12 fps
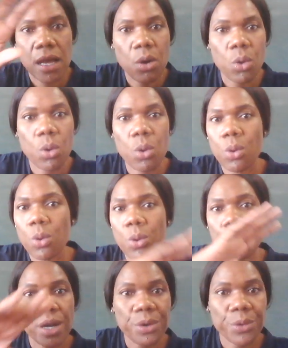all
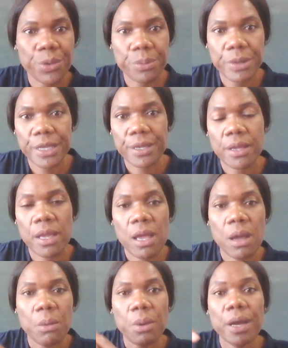randomly.
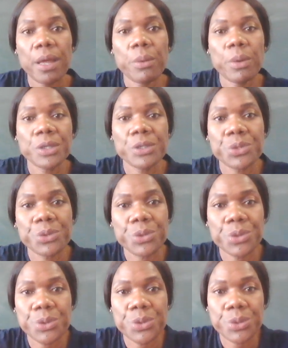What I want you
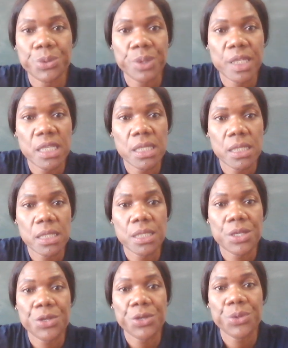to do is
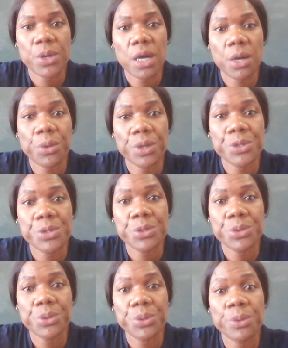you are going
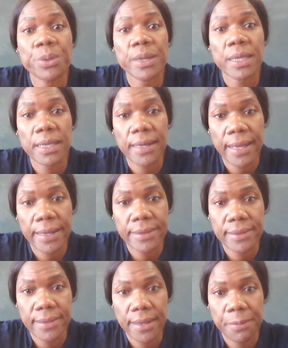to
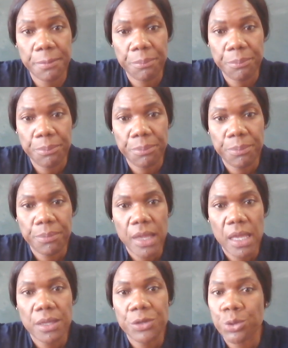rewrite them.
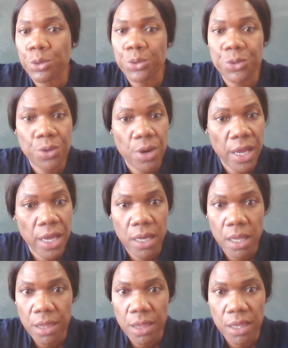Don't draw
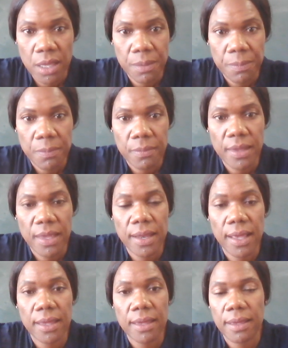anything
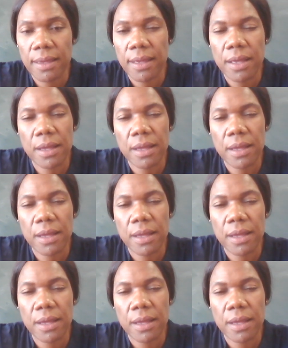like